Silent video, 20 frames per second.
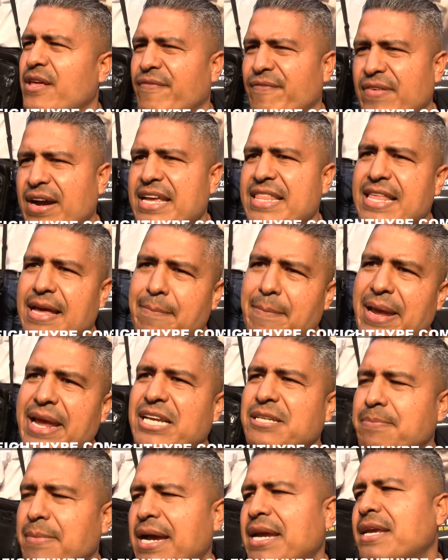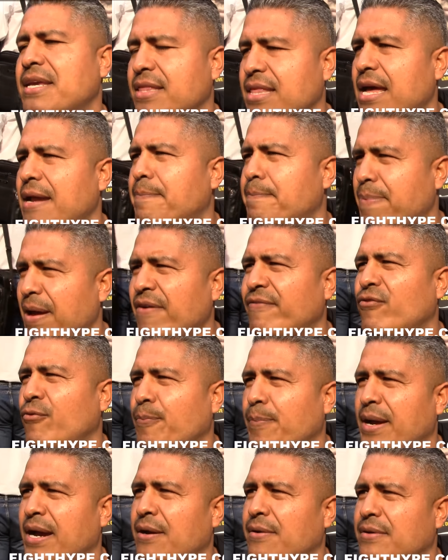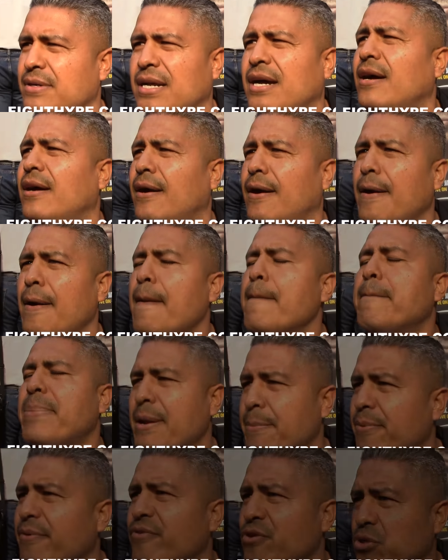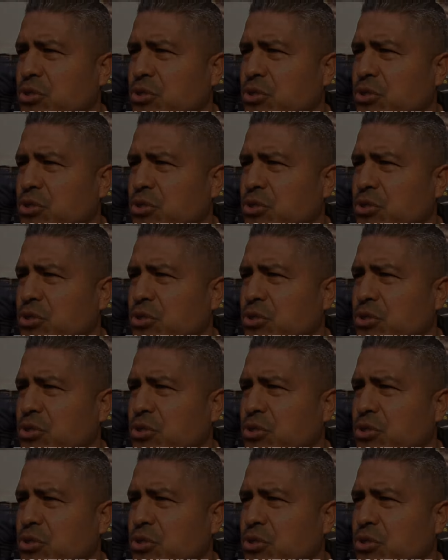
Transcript: fight that makes Mikey that pound for pound uh, pay-per-view